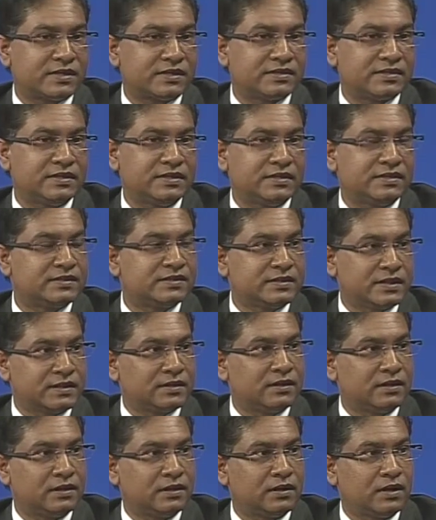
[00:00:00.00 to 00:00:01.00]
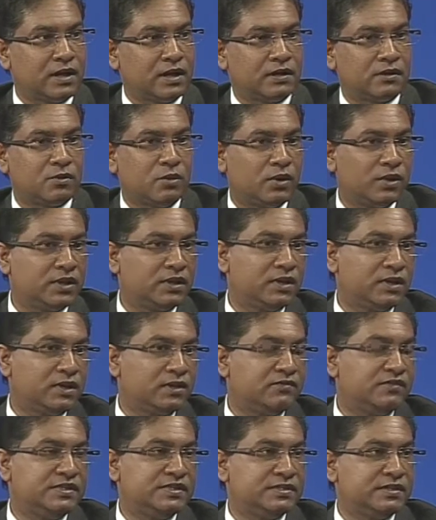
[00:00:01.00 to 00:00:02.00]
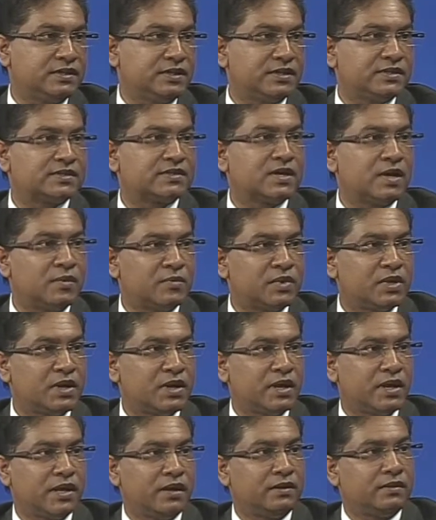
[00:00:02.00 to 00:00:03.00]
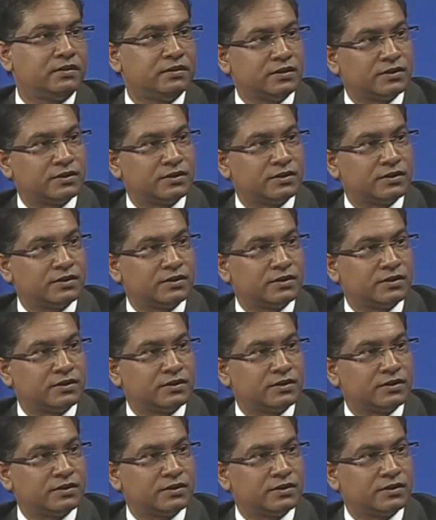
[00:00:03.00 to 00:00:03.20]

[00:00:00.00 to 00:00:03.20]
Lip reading: has signaled that quantitative easing has come to an end,